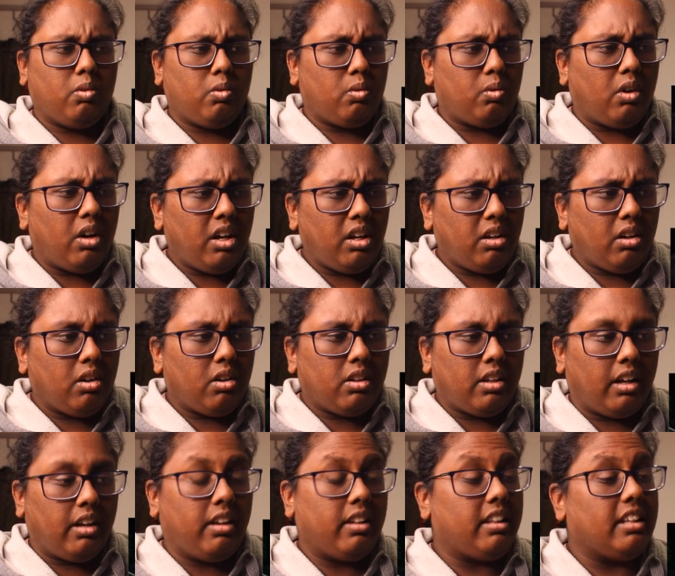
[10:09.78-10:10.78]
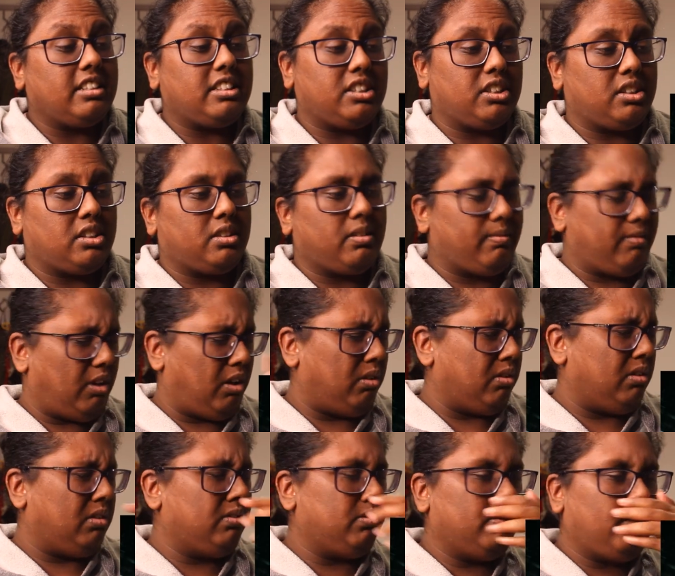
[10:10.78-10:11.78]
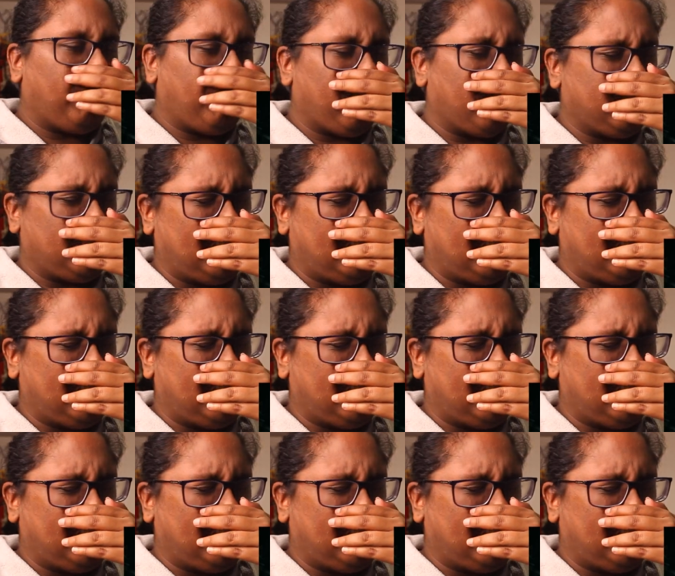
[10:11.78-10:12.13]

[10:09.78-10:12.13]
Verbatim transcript: What? That's just... Oh, I'm gonna